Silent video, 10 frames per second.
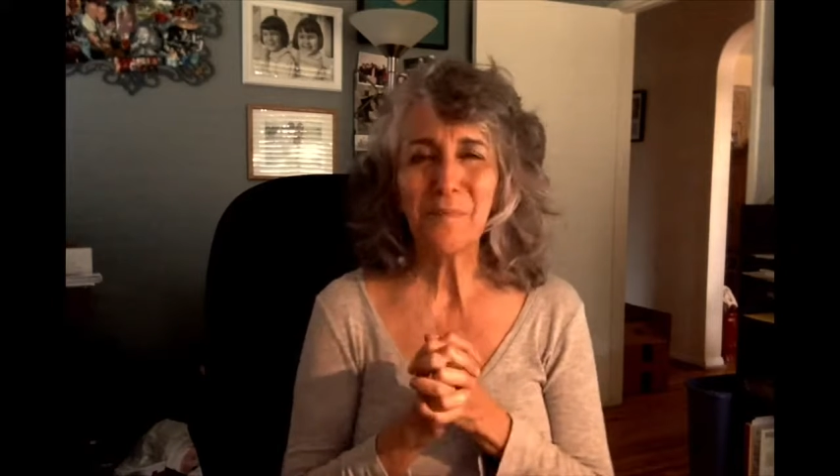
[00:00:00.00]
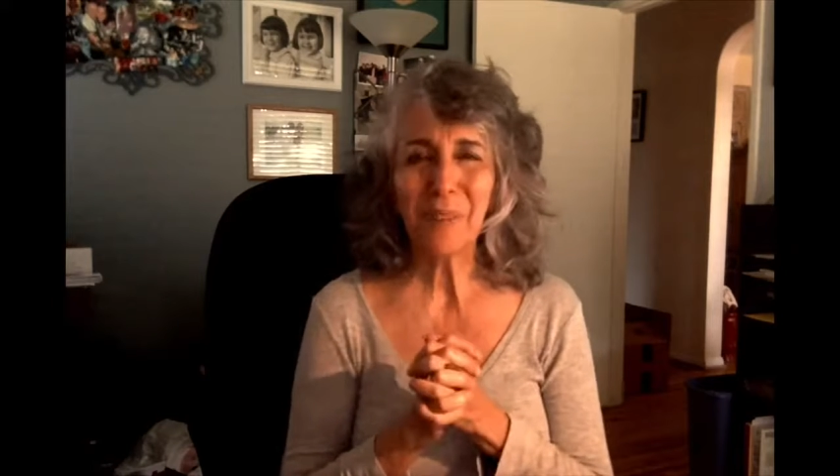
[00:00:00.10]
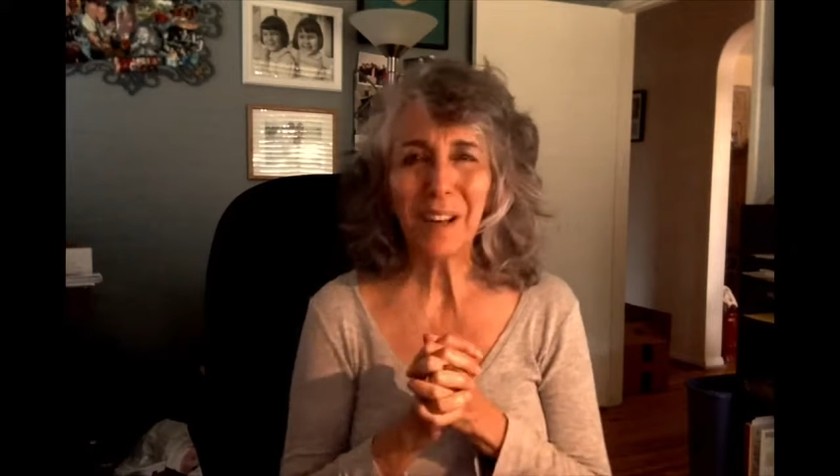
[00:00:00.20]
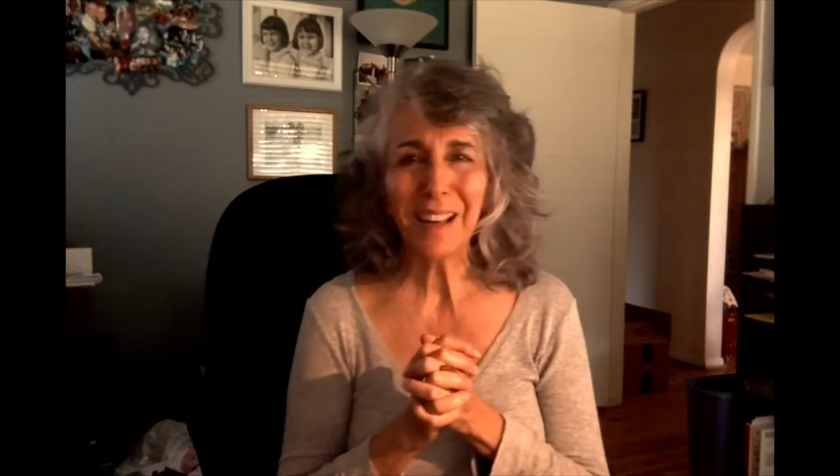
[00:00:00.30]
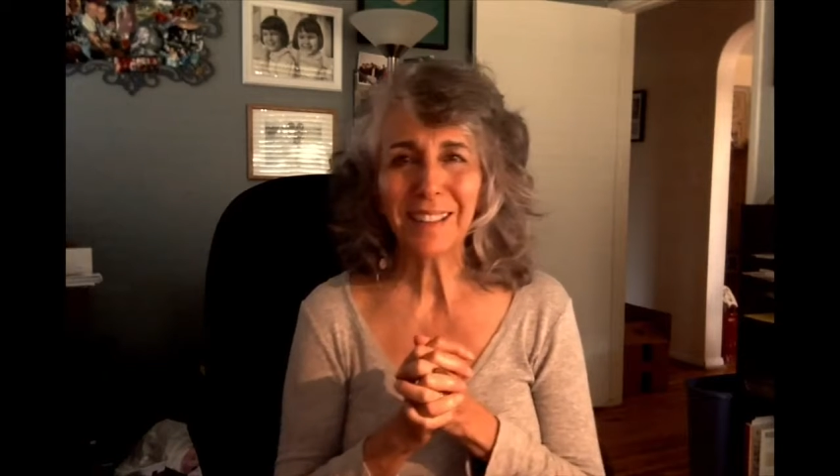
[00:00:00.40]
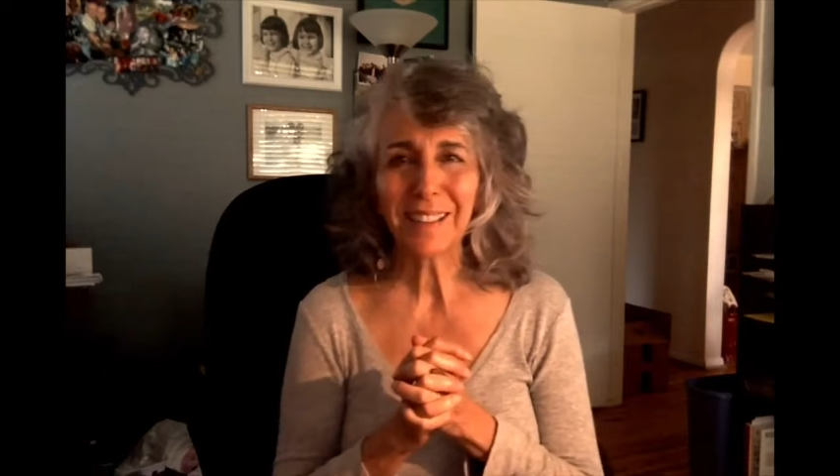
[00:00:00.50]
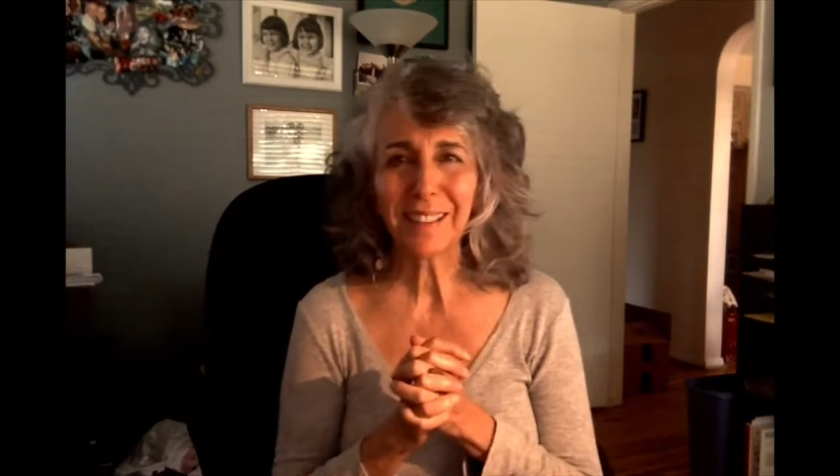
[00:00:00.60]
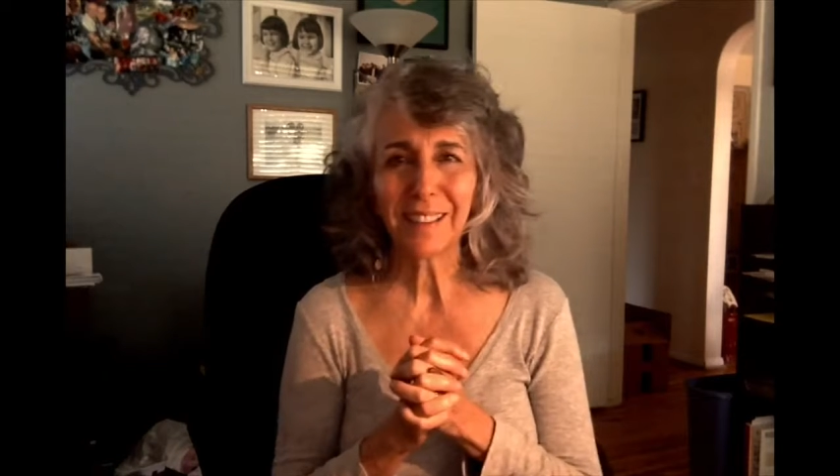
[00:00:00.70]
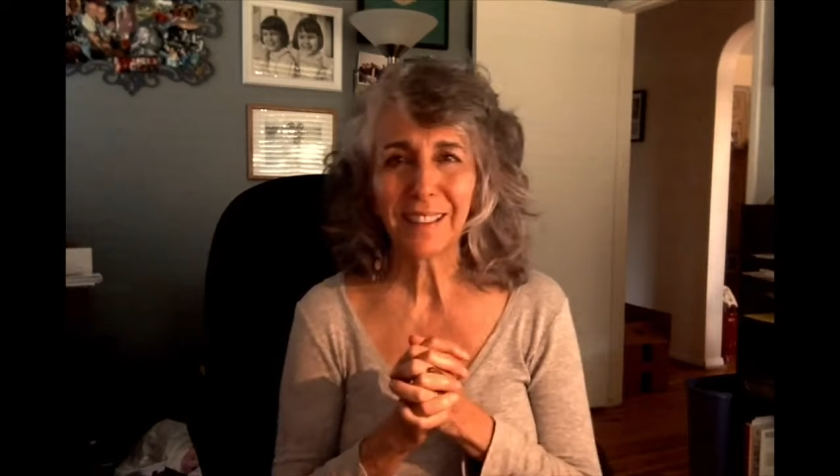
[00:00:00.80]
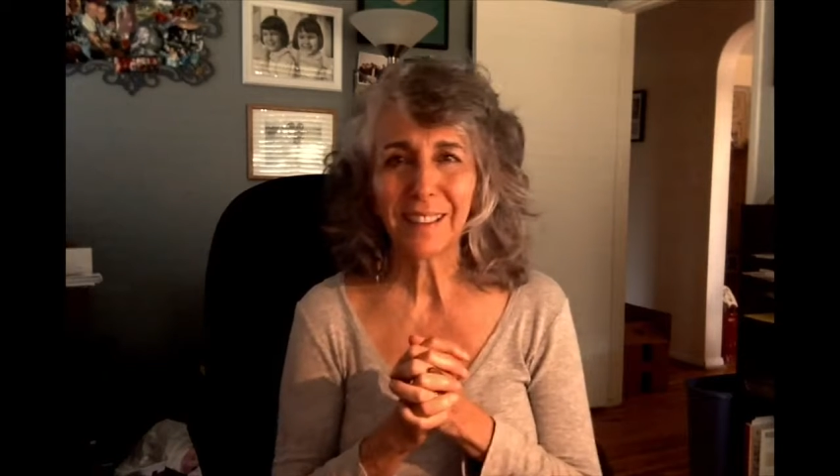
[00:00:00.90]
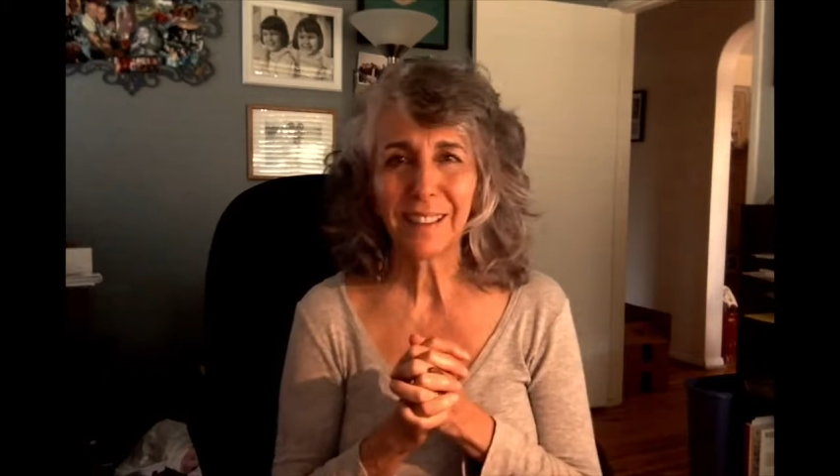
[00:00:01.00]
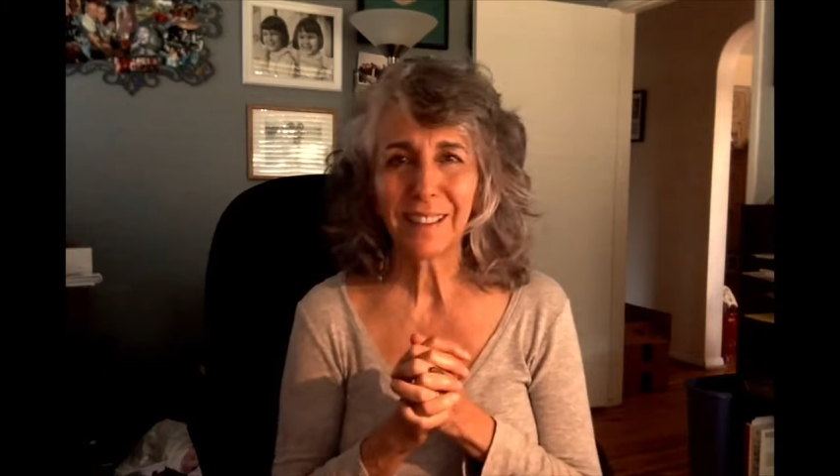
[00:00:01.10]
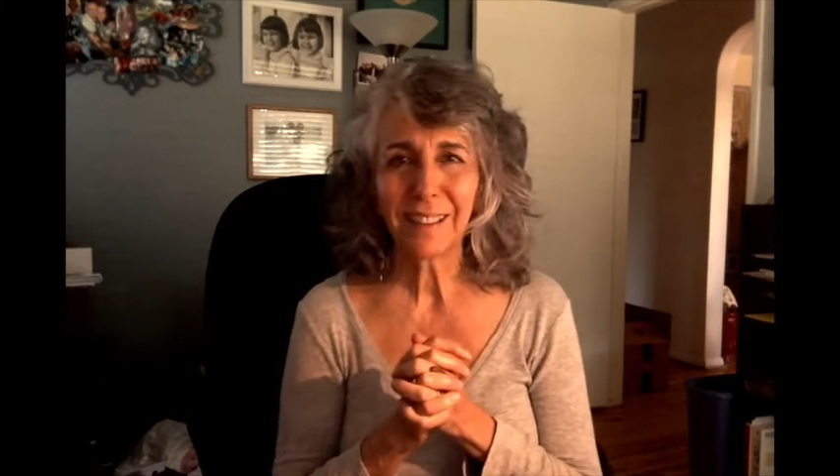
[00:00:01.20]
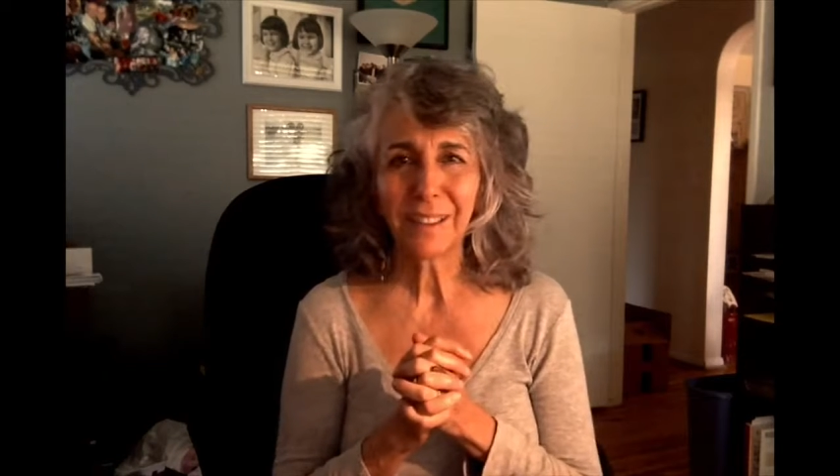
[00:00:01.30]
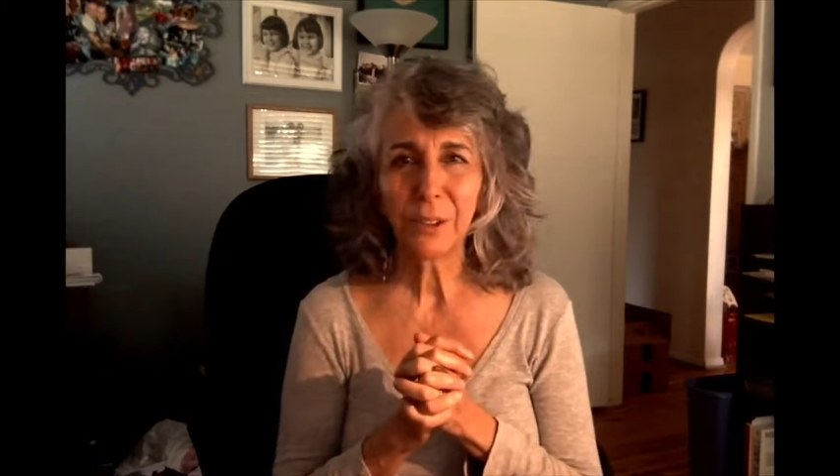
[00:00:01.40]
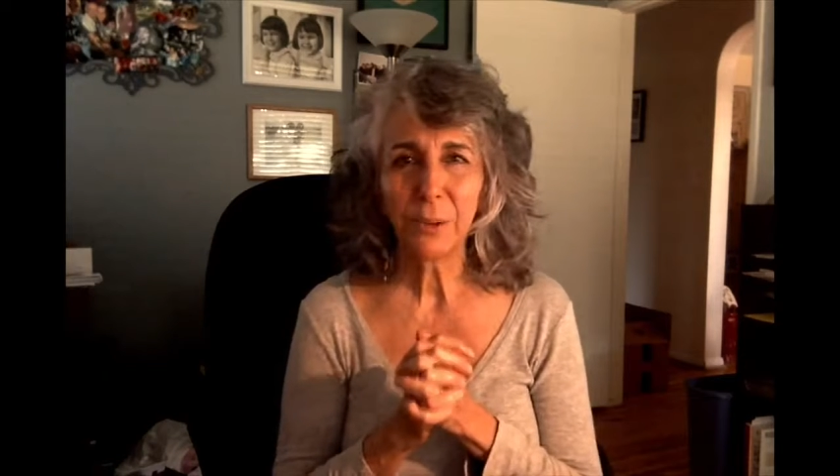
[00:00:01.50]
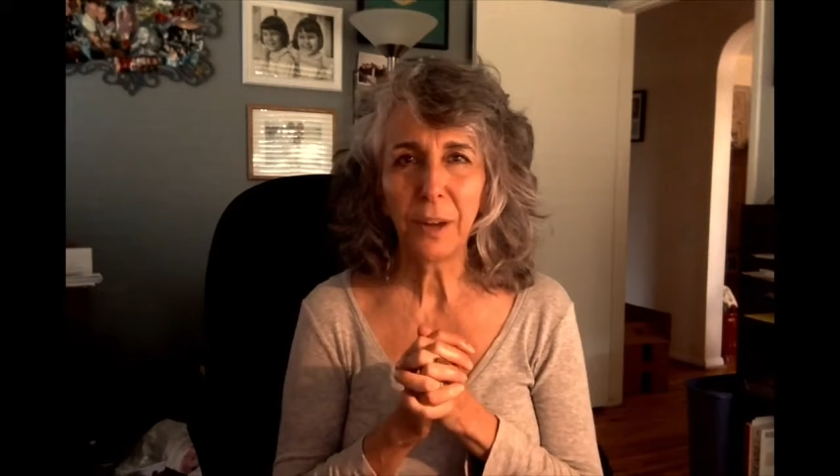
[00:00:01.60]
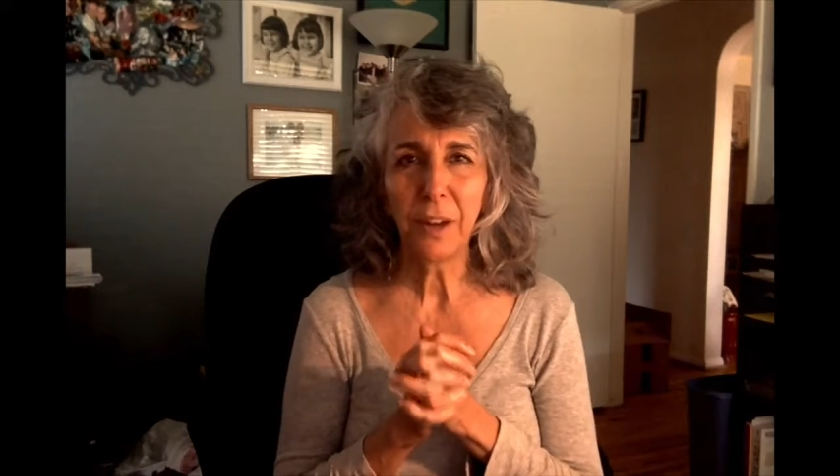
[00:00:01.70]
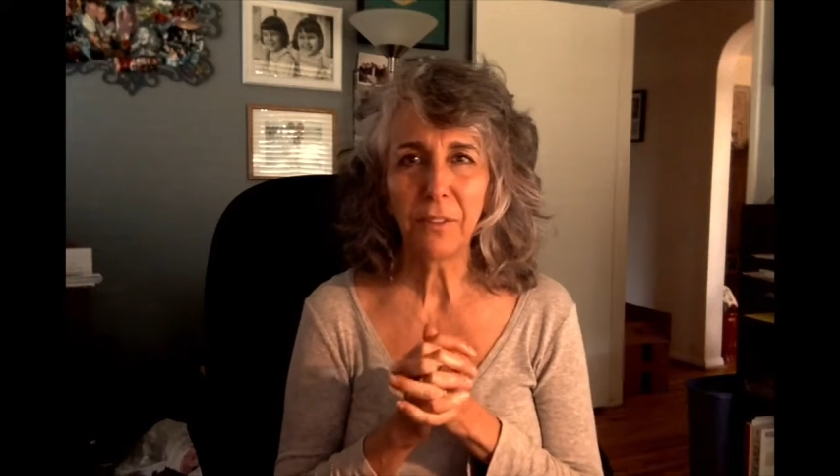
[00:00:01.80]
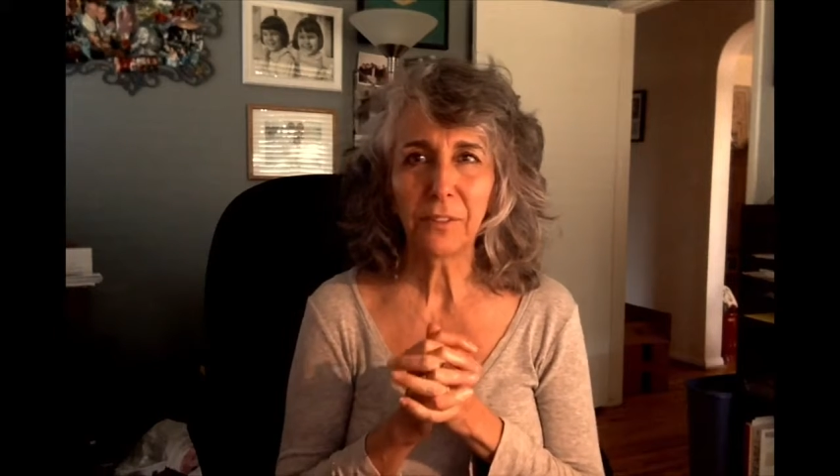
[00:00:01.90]
but to
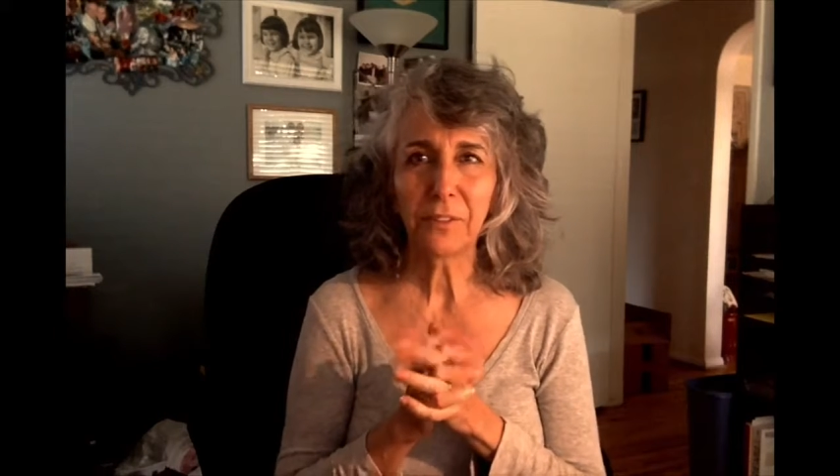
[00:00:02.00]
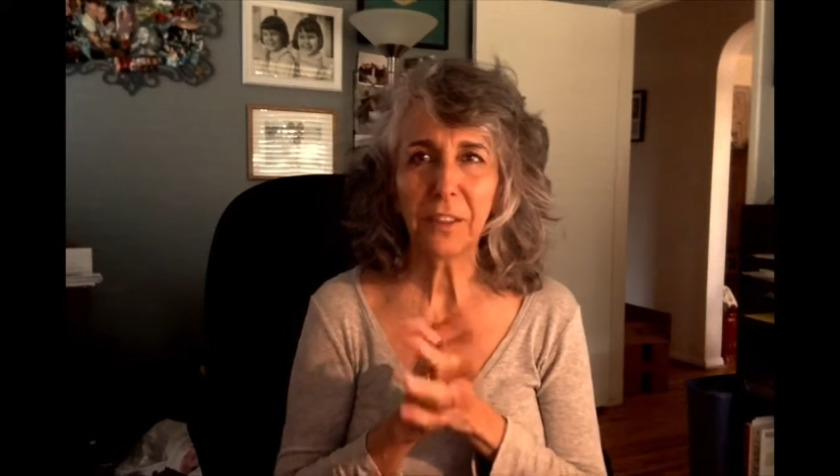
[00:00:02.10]
have